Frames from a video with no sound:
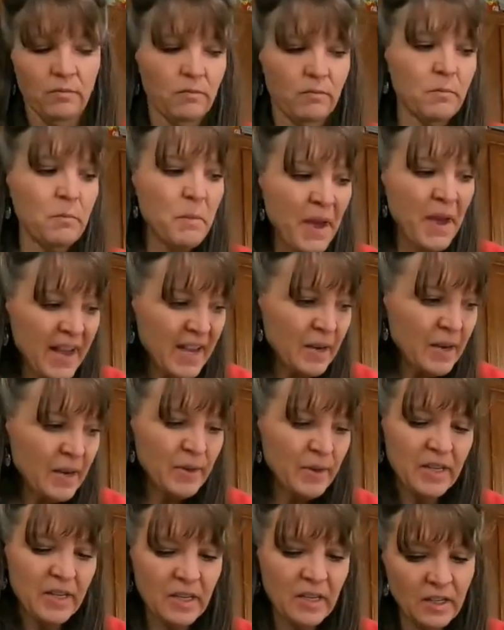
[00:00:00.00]

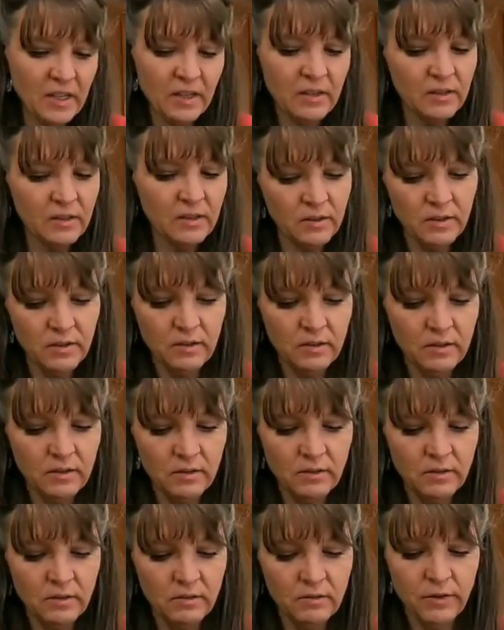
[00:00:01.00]
maybe
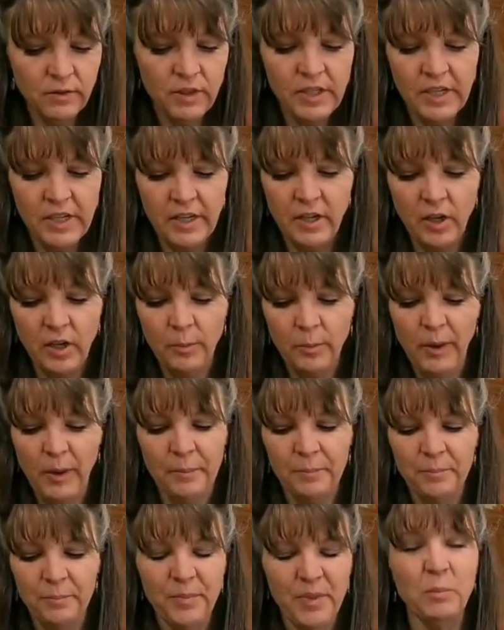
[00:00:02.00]
for dinner,
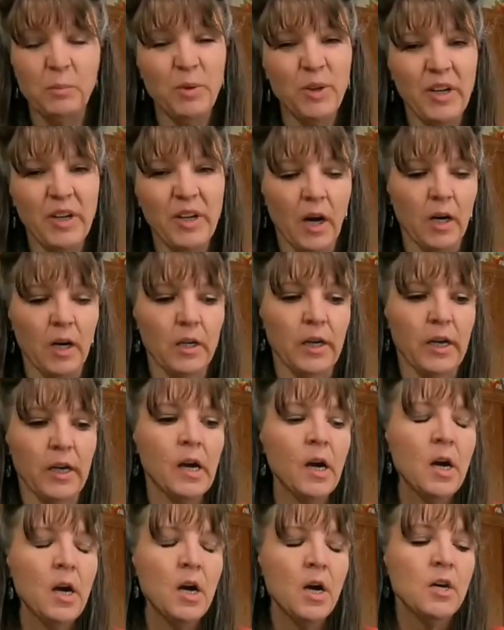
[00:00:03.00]
but they're pretty hearty.